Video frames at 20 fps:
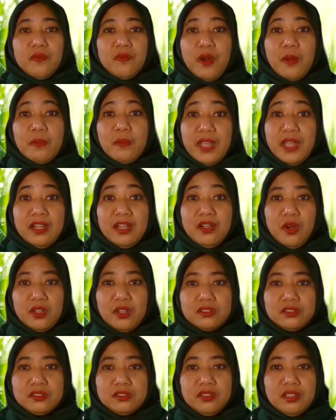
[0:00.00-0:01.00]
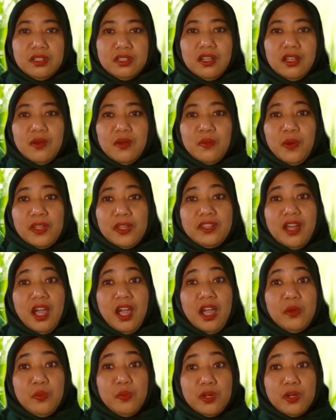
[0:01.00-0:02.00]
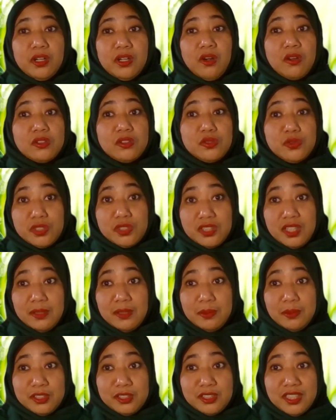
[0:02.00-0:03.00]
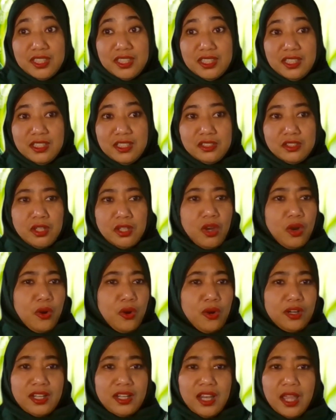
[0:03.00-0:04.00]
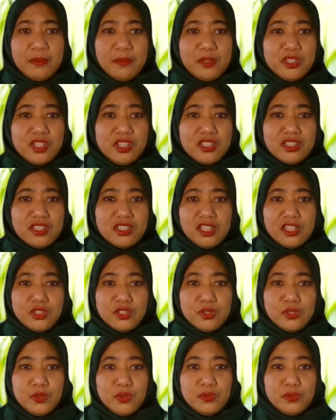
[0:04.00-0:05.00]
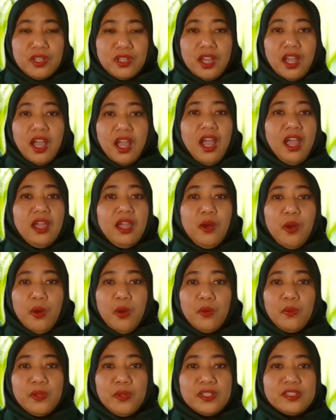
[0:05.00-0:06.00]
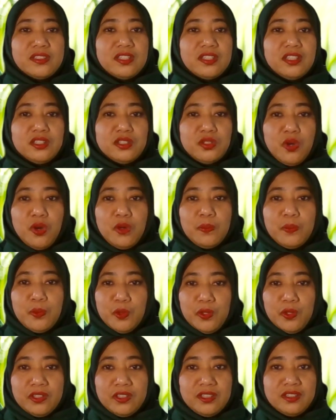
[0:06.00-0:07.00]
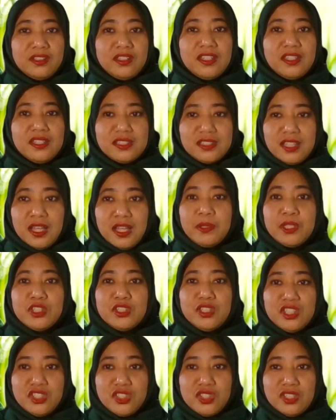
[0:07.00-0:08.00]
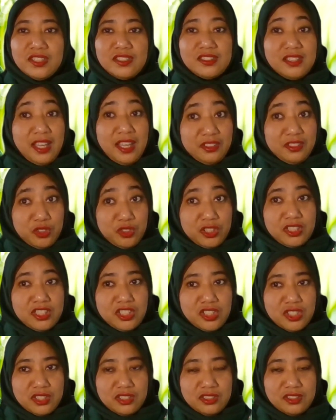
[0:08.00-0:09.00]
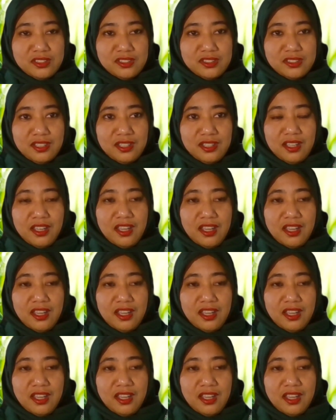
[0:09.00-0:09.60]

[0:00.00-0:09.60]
From then on, whether I work on sustainable cities or climate change issues, I always incorporated Islamic teachings and traditions.